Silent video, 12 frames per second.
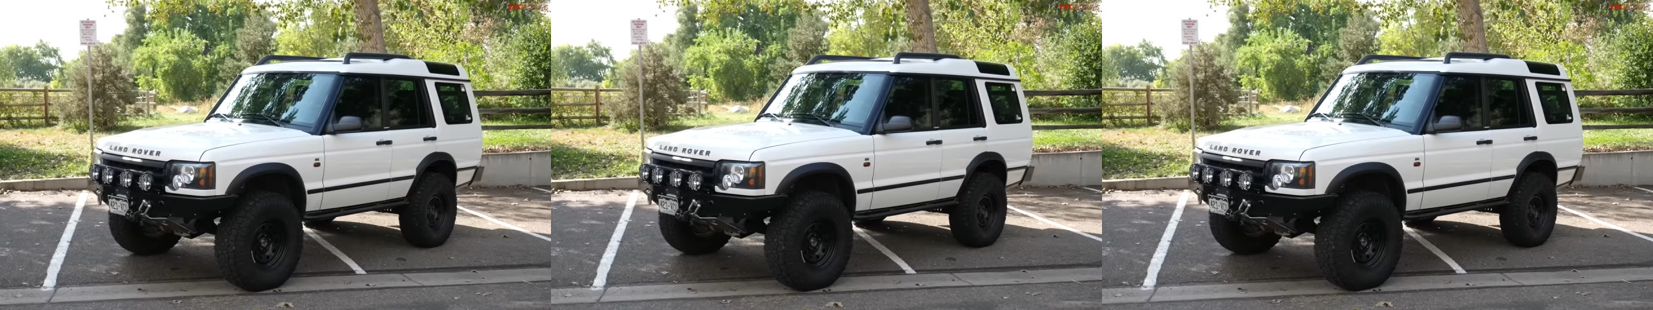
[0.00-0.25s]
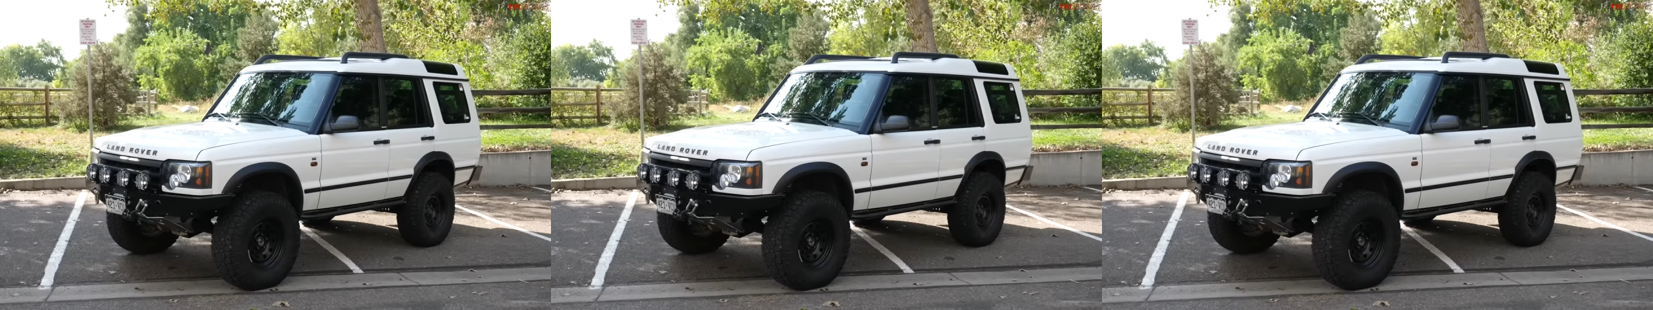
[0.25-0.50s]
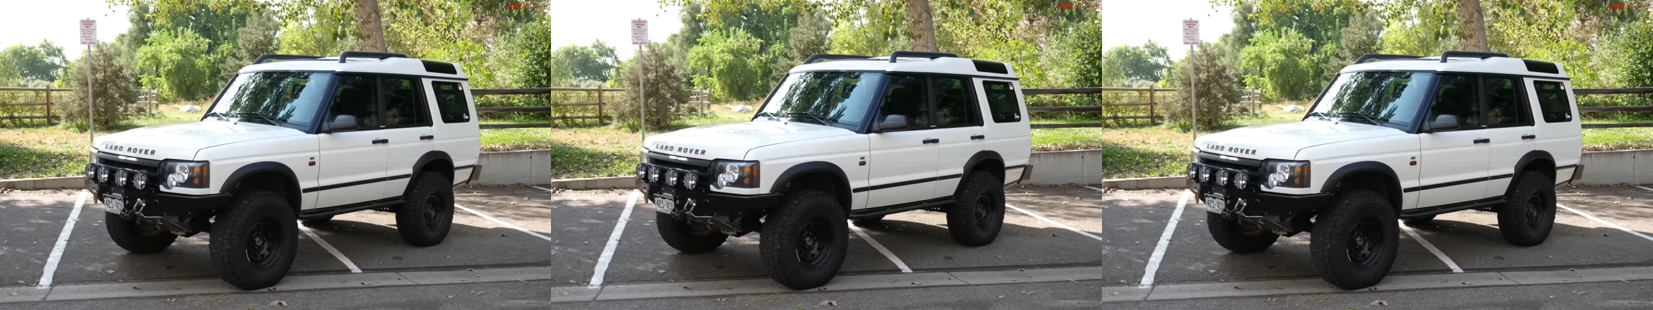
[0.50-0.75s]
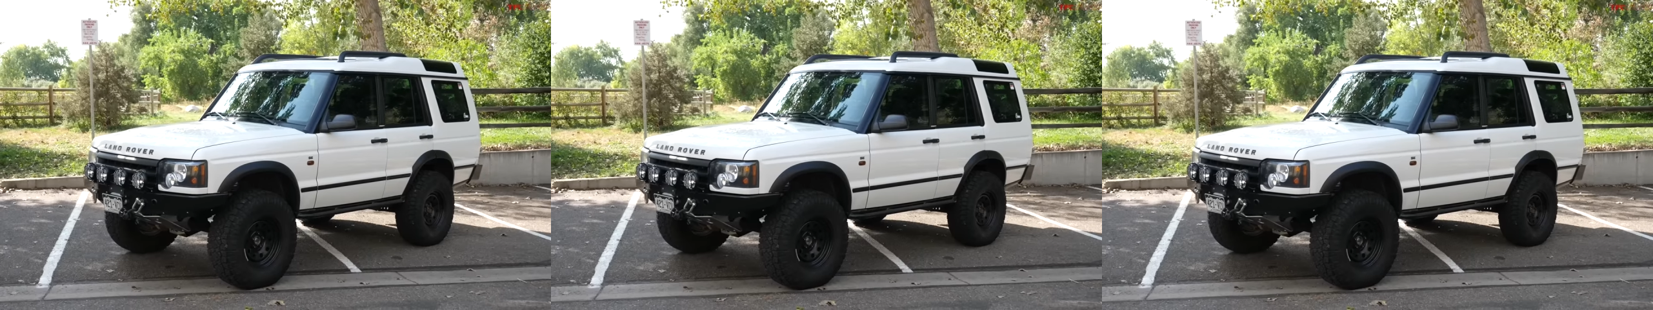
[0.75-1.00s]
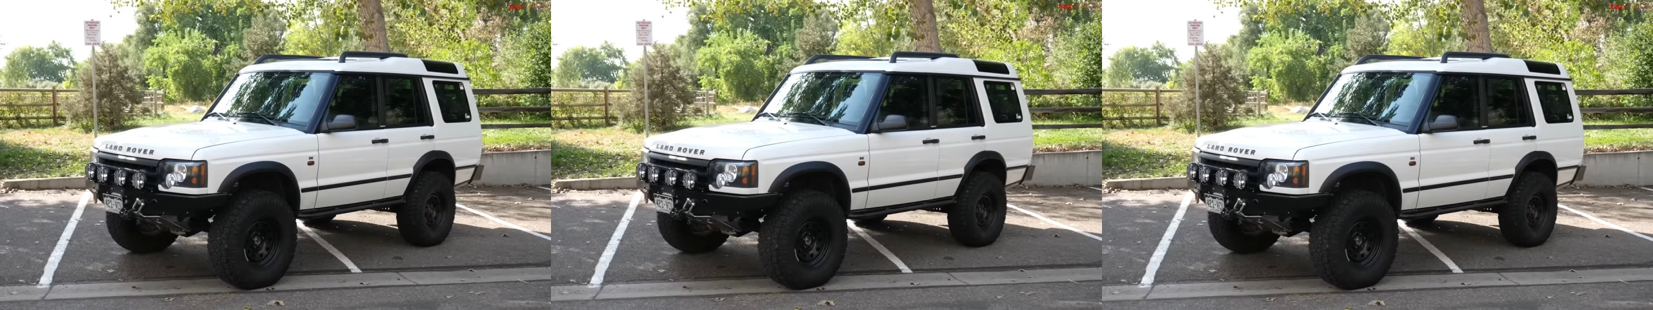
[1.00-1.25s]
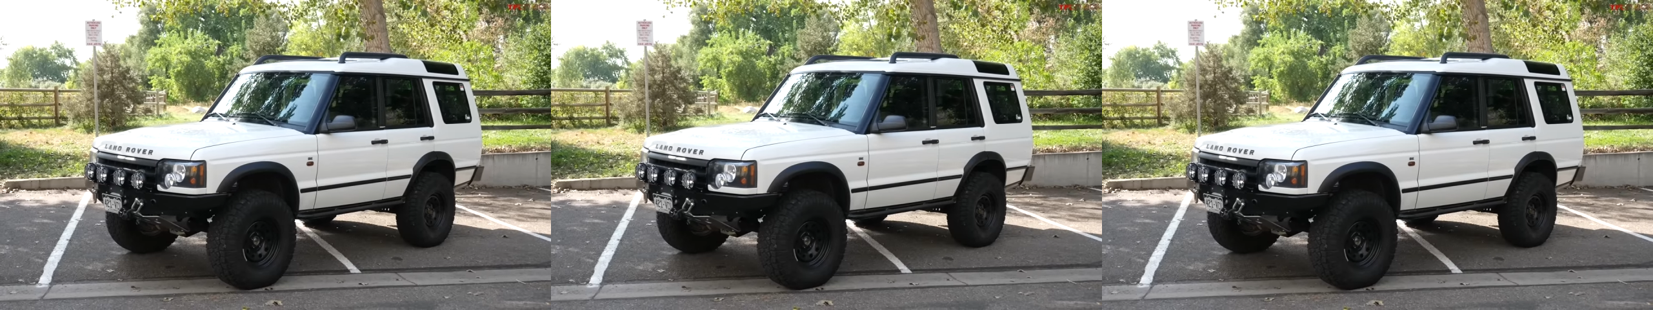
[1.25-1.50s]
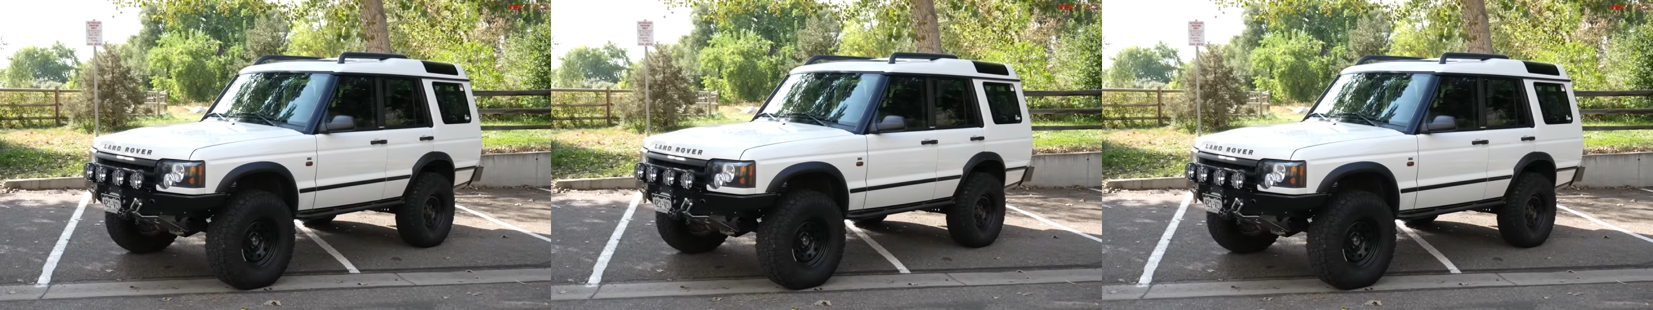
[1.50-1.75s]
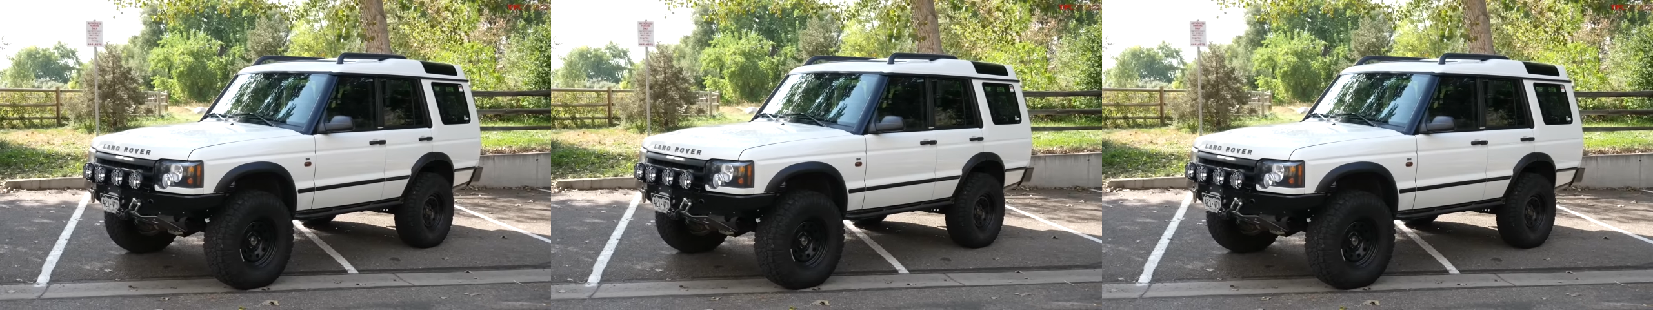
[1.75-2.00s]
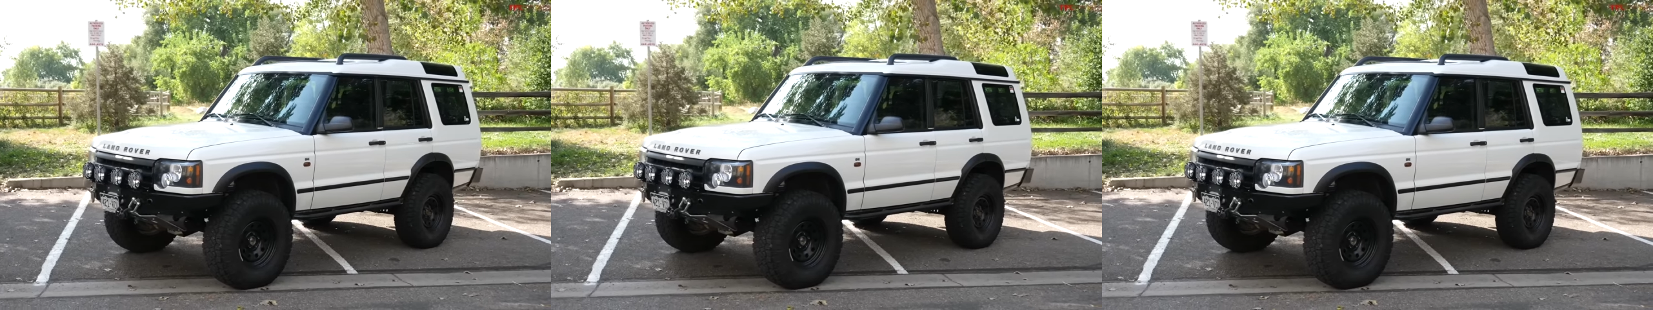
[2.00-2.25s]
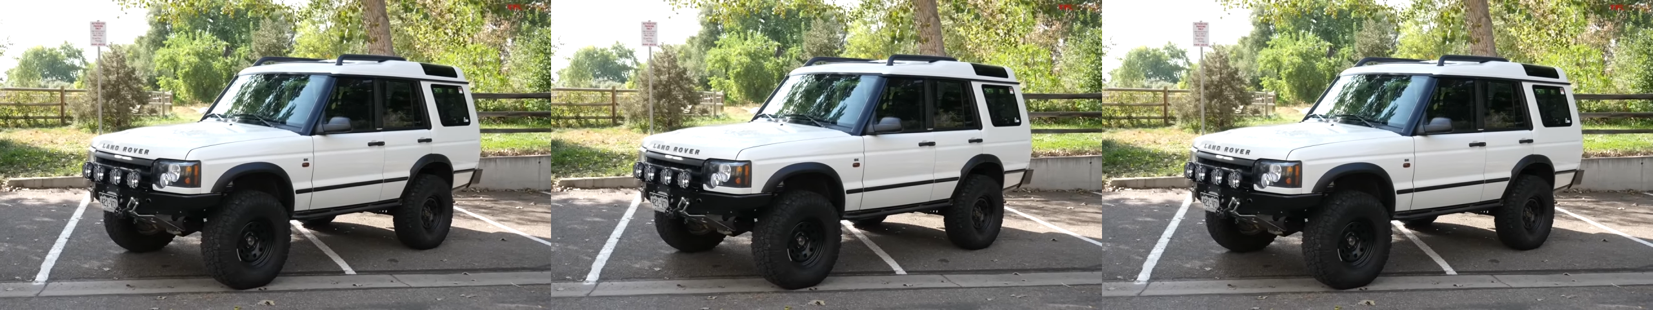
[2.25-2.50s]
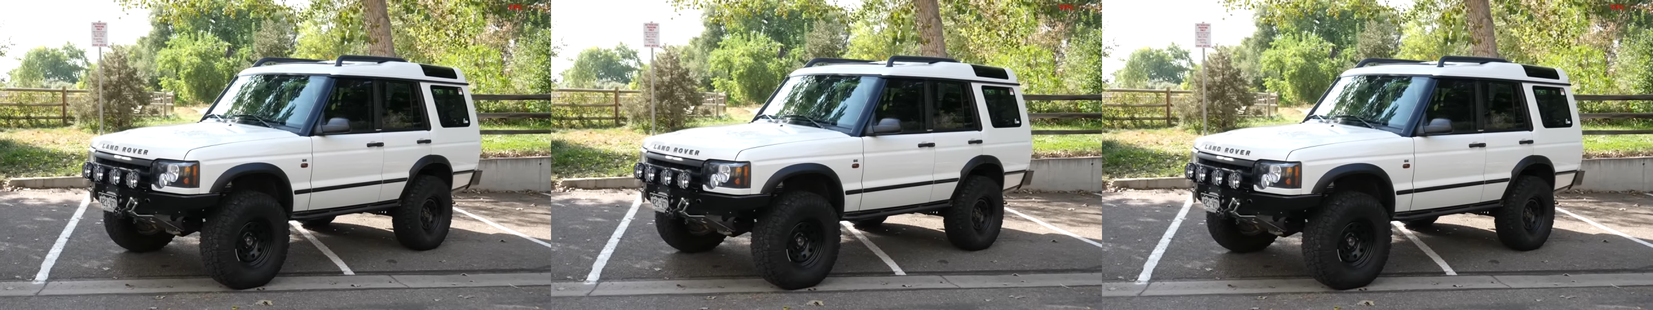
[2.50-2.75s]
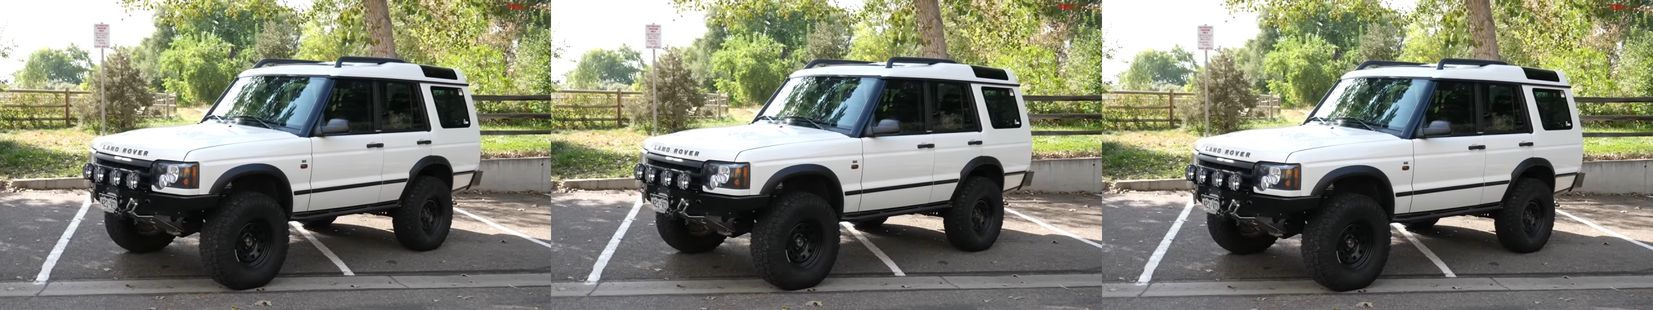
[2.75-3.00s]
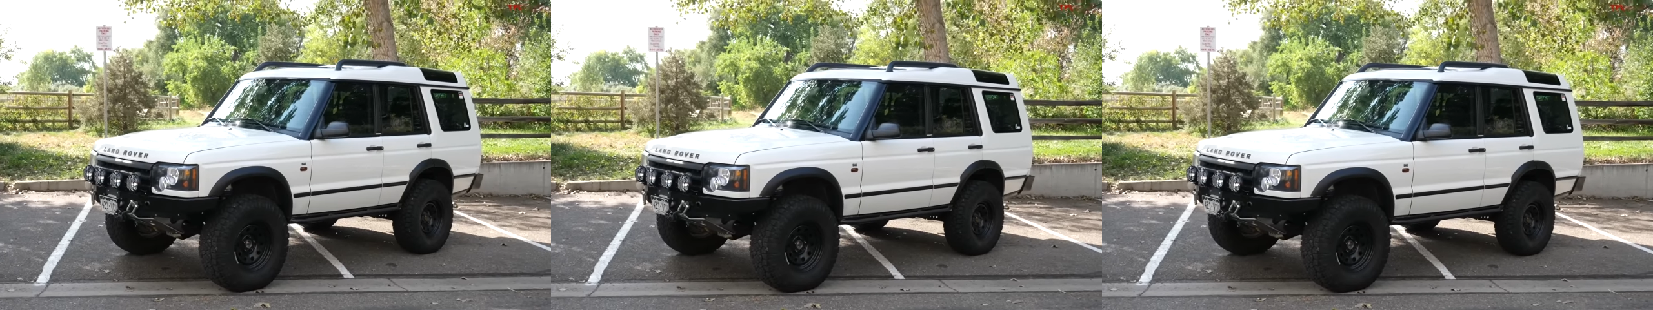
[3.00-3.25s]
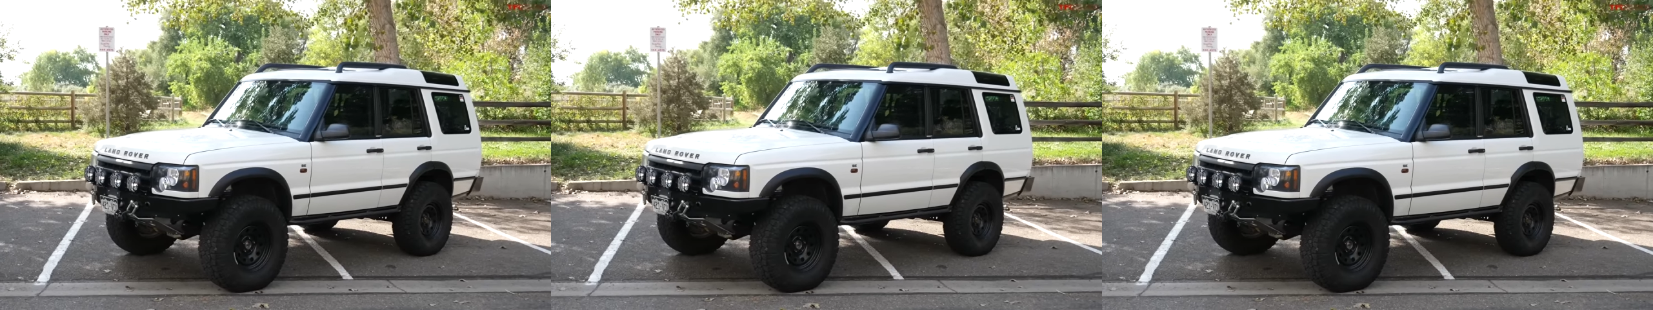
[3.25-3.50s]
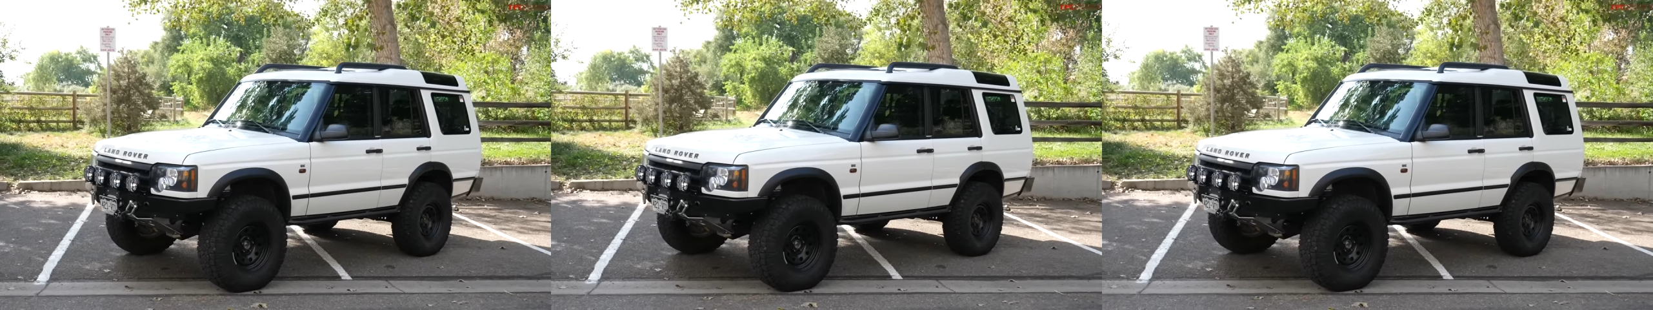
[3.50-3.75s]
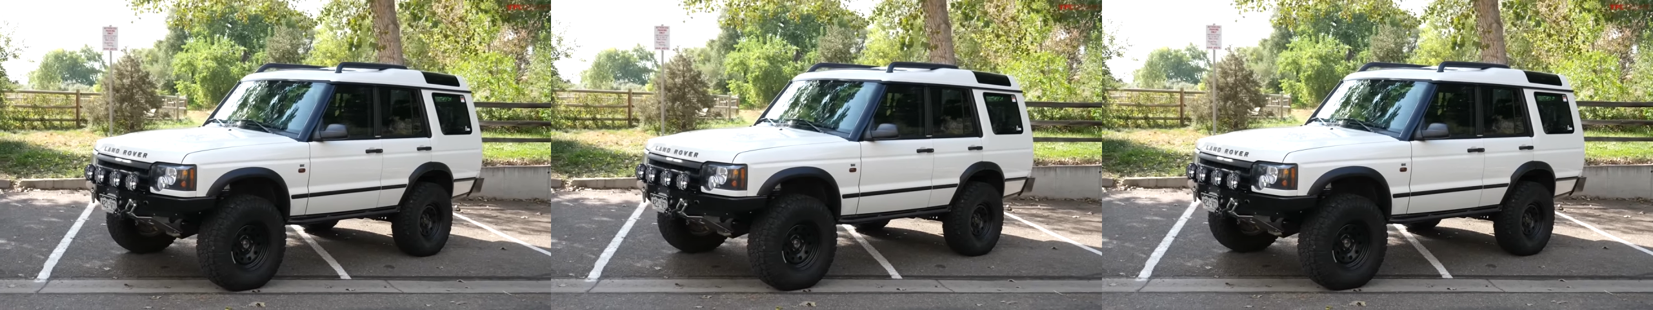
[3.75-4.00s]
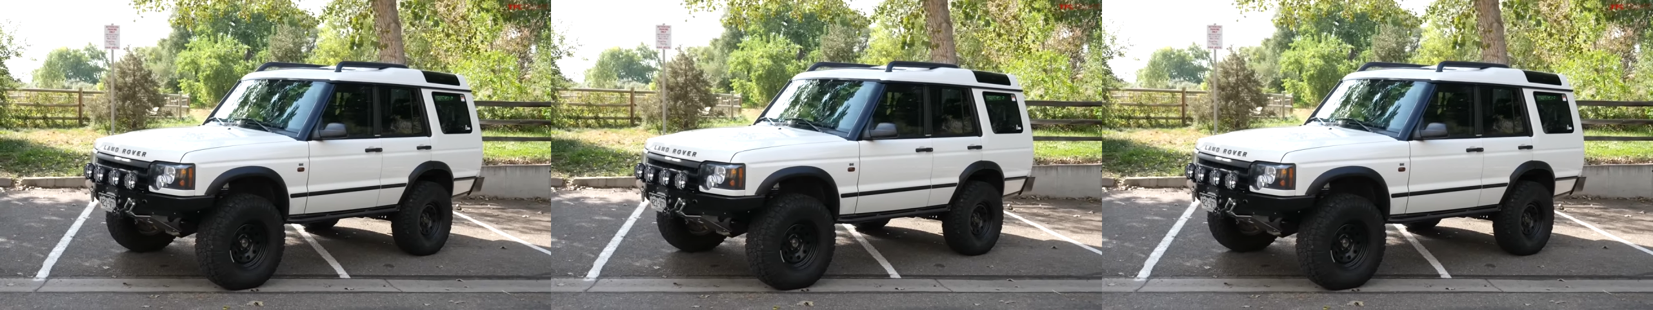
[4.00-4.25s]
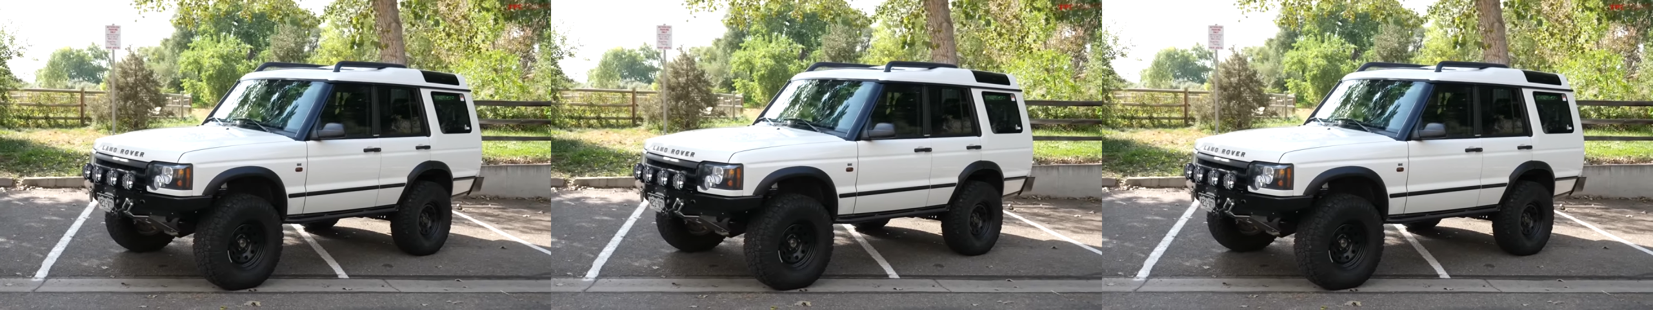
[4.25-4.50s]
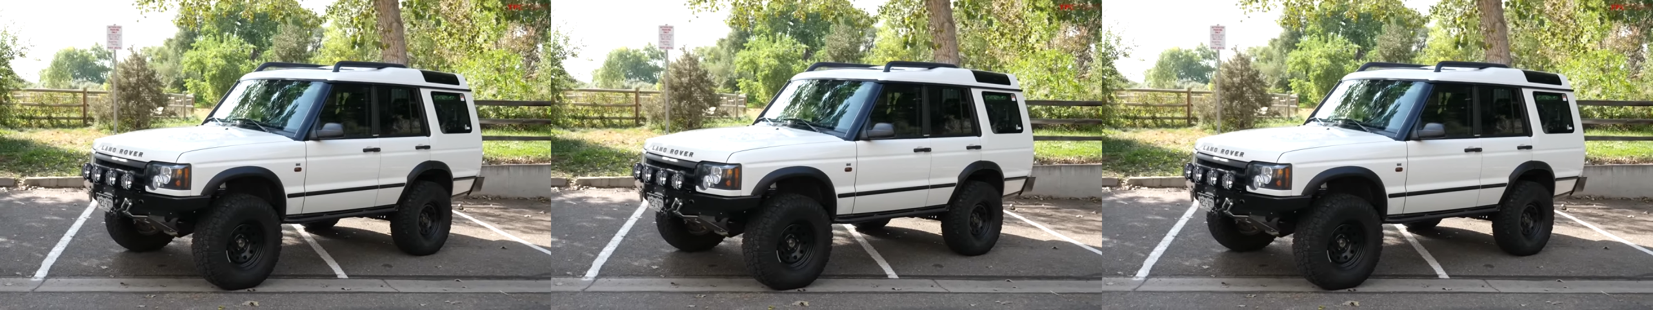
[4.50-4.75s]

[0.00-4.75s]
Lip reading: [unreadable: no face in view]